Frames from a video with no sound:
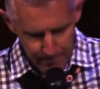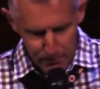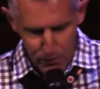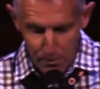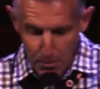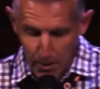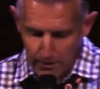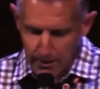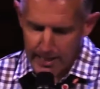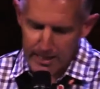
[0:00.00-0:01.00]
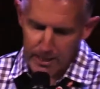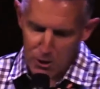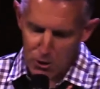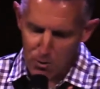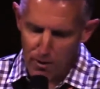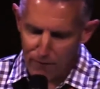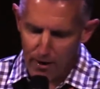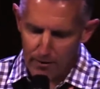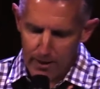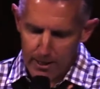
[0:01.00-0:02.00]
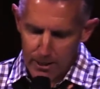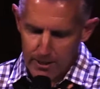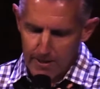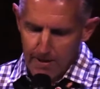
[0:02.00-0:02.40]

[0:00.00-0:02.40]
To the builder, he's the sure foundation.